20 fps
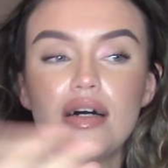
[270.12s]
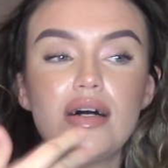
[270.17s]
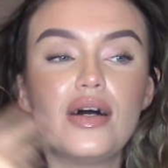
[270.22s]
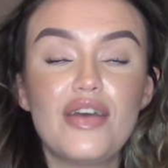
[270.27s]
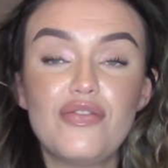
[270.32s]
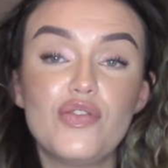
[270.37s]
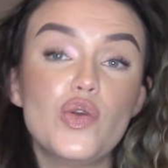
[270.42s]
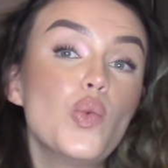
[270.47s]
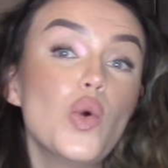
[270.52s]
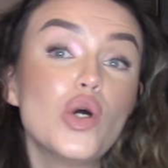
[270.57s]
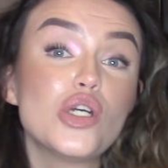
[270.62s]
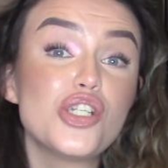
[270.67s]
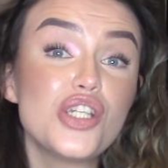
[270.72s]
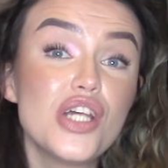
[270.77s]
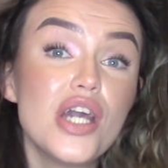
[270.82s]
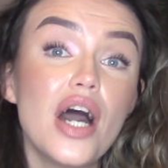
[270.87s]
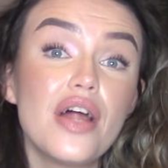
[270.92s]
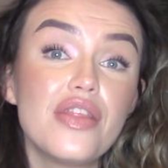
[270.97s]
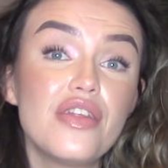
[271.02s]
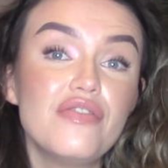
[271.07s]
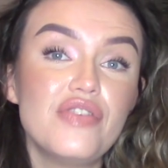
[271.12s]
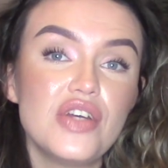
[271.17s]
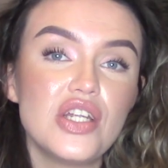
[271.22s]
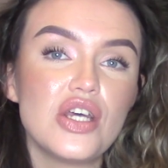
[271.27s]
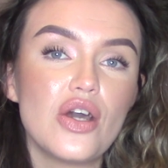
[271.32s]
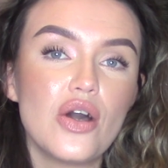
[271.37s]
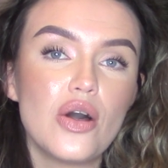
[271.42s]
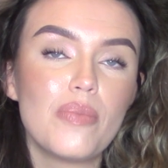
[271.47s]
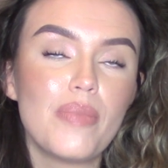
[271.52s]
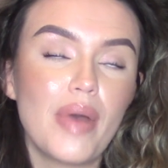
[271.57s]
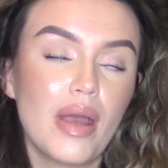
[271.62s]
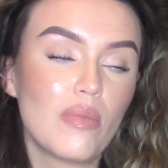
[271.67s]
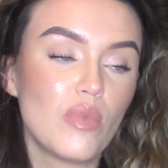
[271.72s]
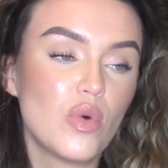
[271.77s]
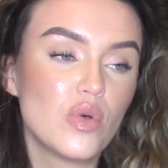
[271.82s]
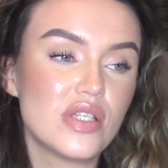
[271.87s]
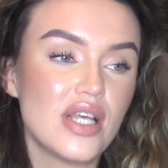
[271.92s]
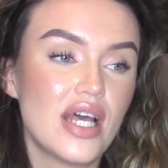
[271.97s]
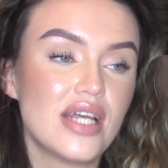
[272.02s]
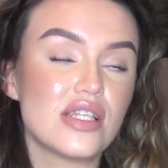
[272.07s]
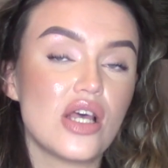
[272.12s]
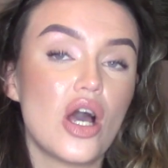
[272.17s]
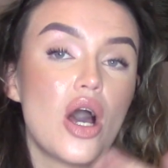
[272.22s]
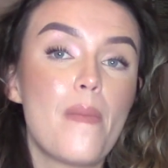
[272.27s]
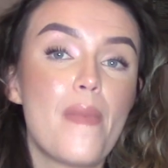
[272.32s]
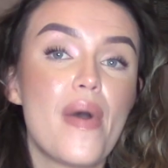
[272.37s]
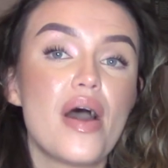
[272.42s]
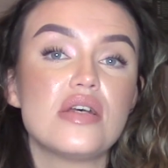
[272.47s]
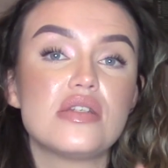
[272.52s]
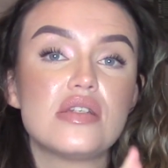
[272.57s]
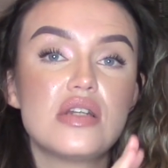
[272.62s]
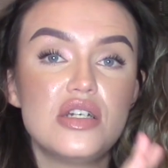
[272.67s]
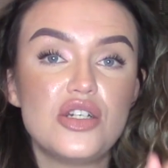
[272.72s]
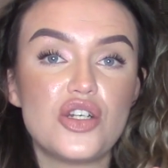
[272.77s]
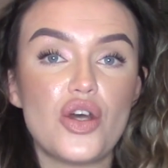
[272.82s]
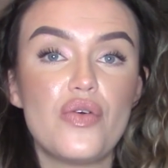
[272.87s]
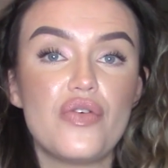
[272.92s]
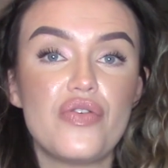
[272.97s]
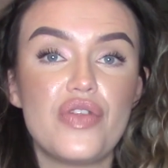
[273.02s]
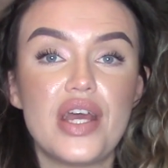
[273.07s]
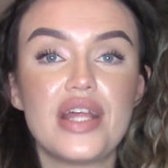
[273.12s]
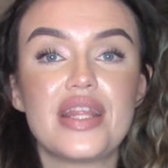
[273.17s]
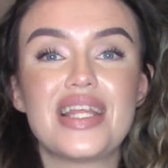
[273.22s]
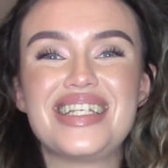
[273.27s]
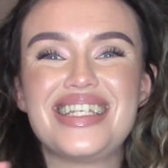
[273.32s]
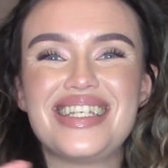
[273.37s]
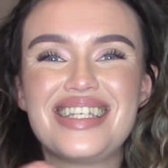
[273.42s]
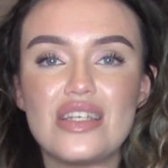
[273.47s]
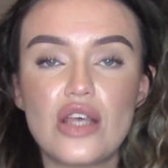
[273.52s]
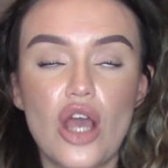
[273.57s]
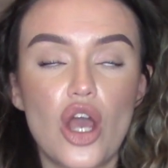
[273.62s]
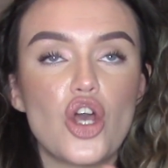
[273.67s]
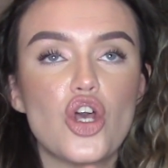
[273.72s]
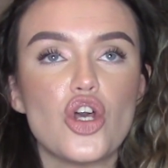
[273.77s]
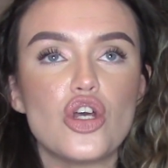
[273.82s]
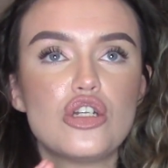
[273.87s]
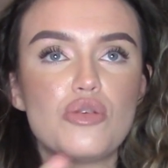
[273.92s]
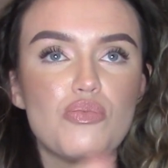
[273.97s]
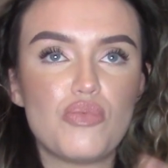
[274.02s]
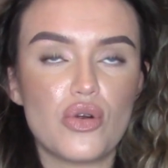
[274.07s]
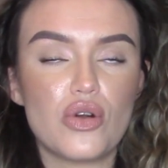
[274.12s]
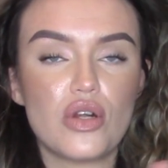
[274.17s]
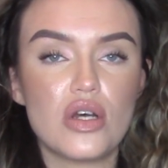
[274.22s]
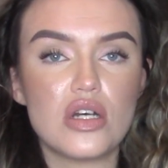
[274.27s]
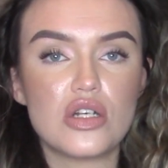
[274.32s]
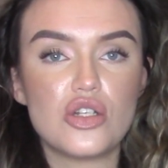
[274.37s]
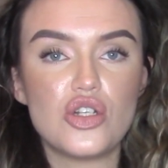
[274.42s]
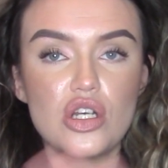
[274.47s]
If you watch the other video, it'll make more sense. I personally don't think this is a good product